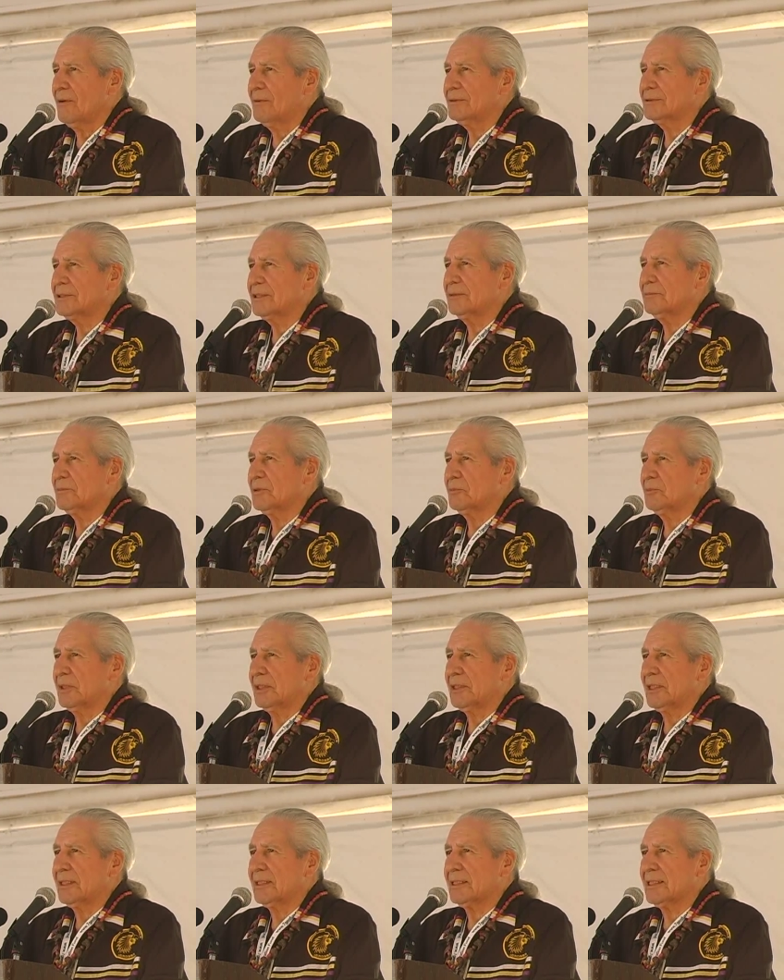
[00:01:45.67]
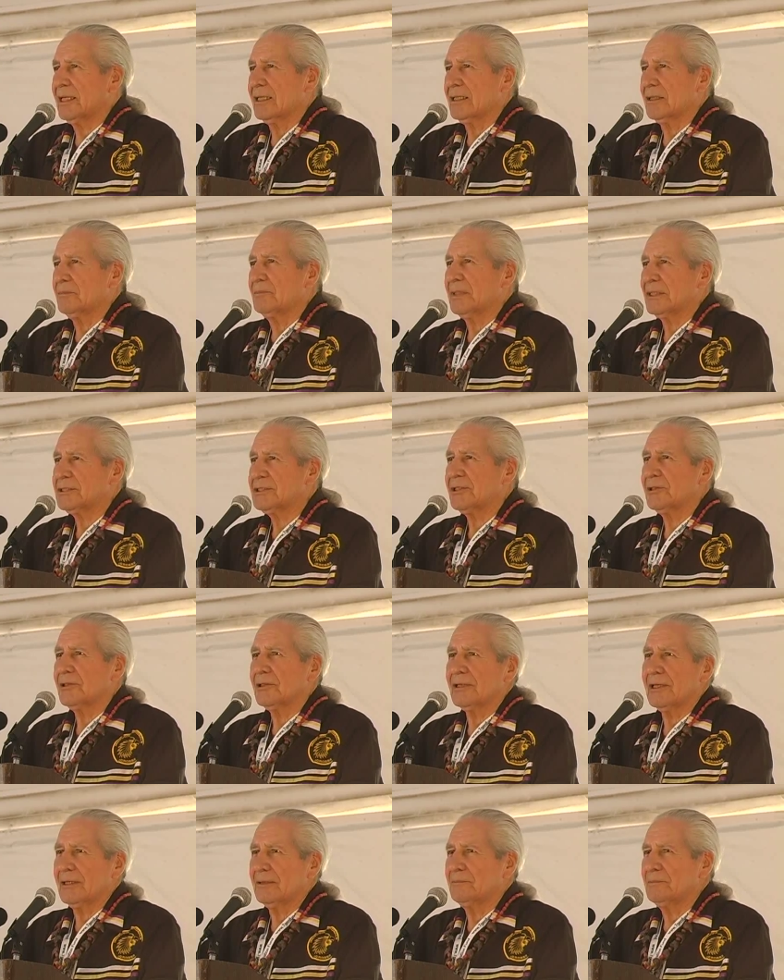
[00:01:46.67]
seem to be getting
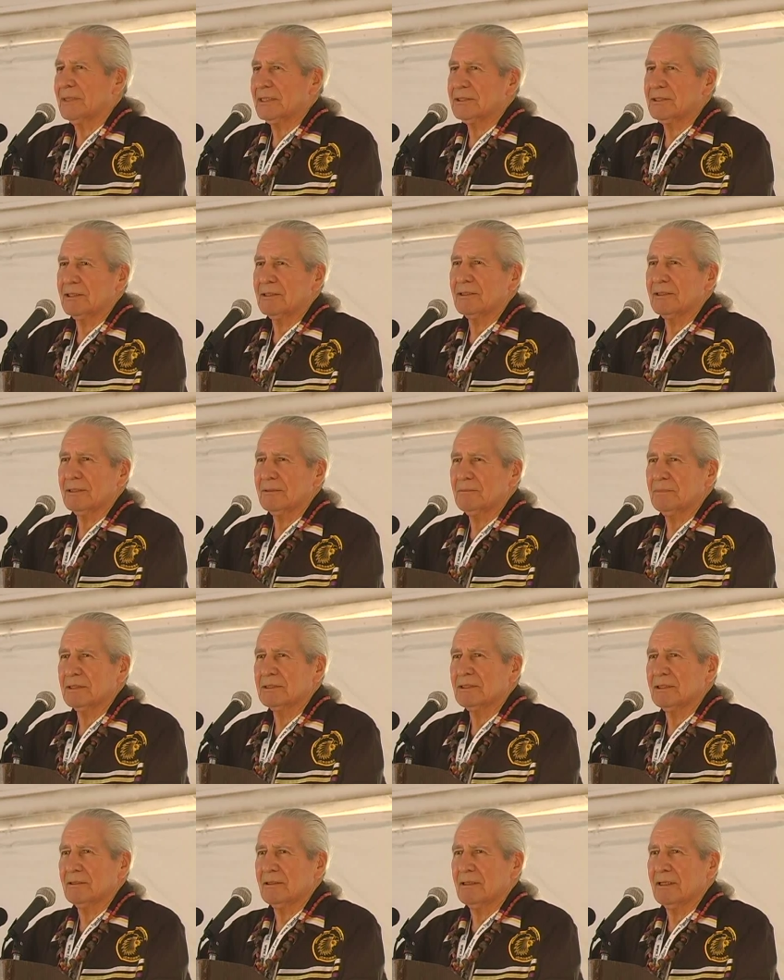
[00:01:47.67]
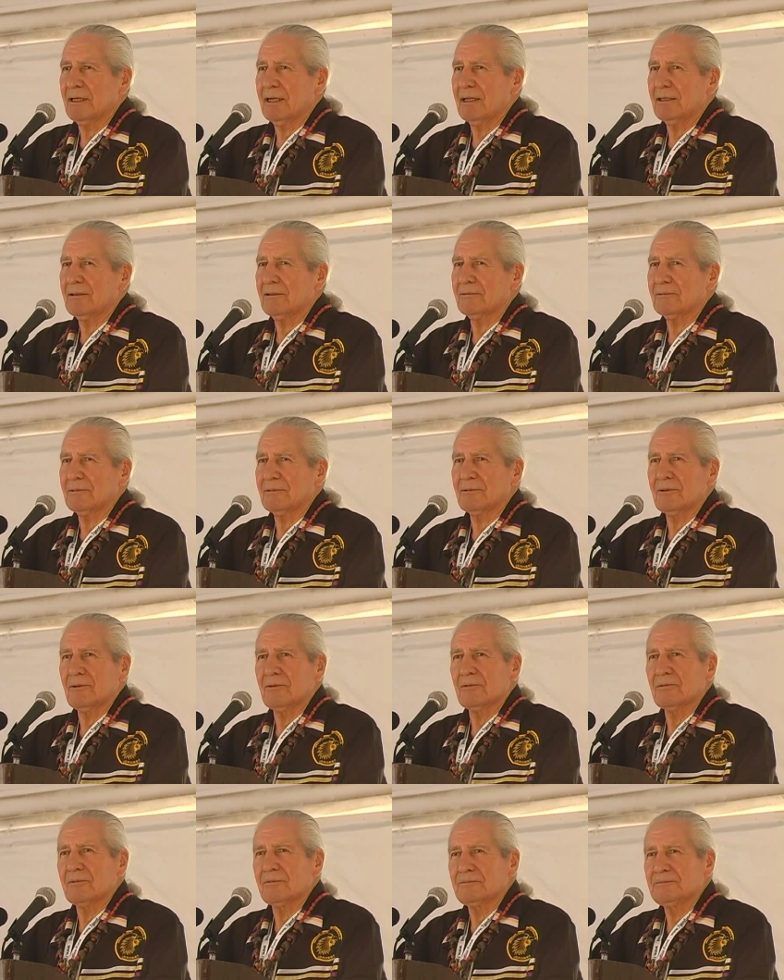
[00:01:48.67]
busier and busier and busier, and I don't
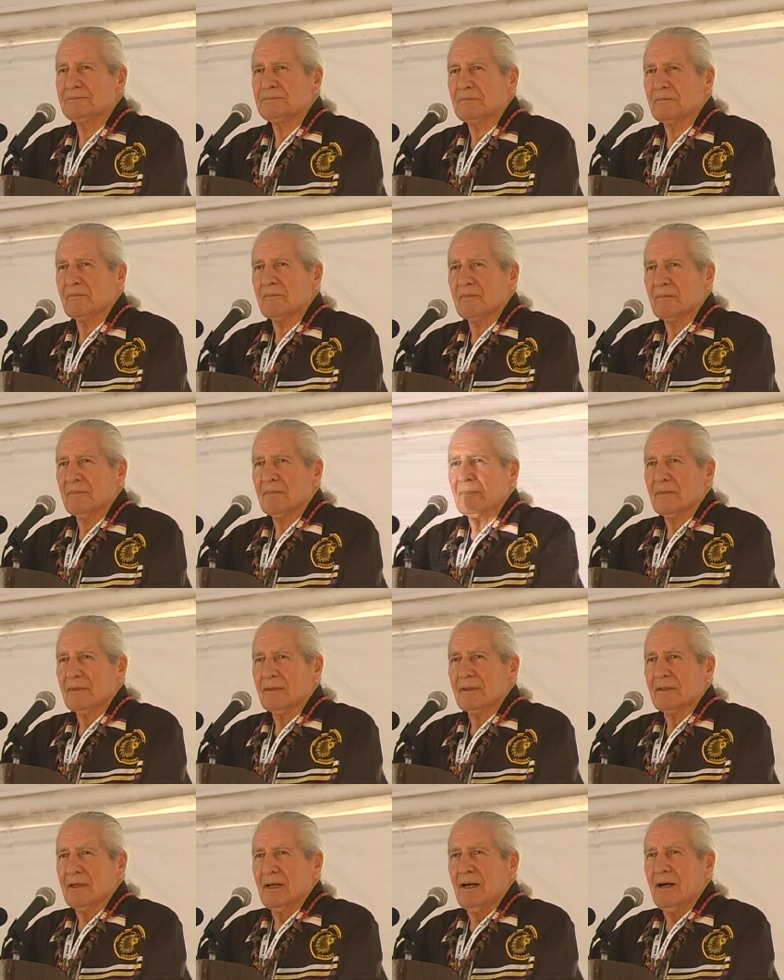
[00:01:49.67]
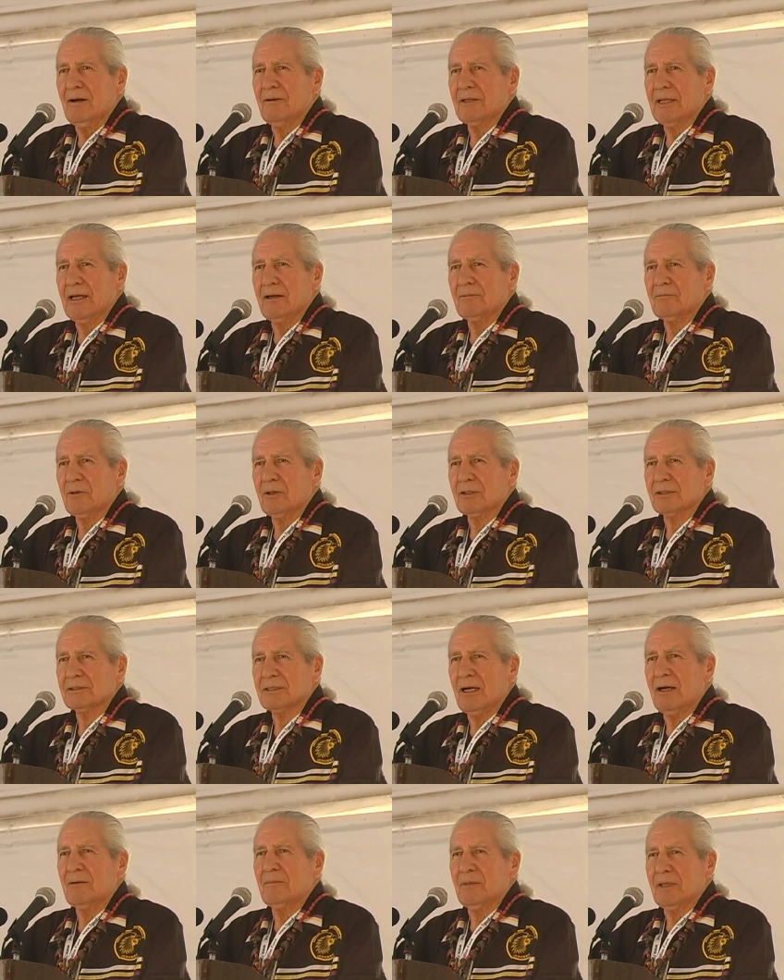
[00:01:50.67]
know how that works
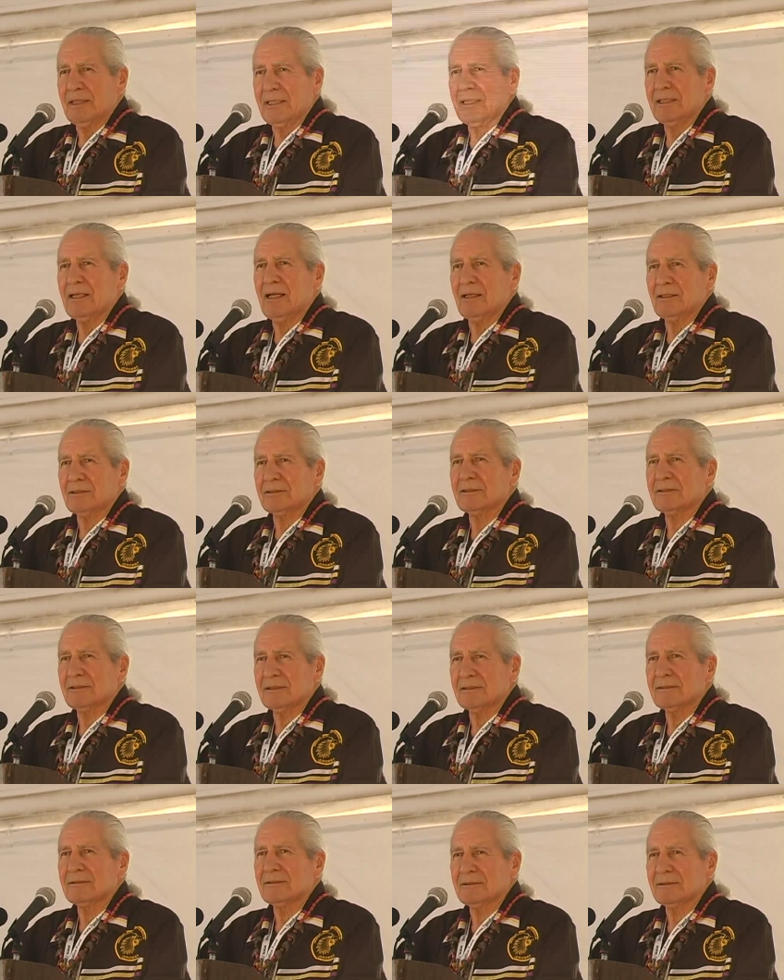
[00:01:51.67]
out, but it does